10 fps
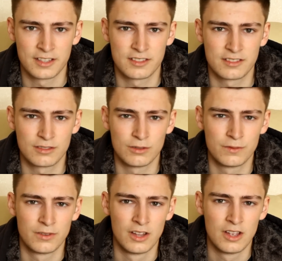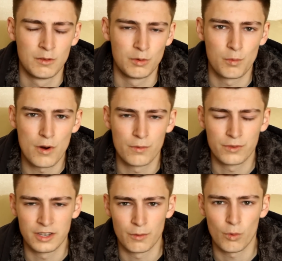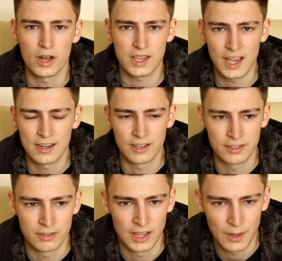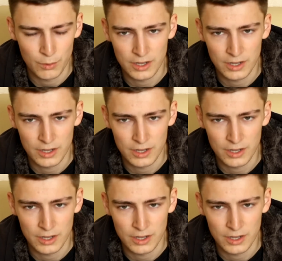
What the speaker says: It's sort of, well, what, you know, why can't I do that?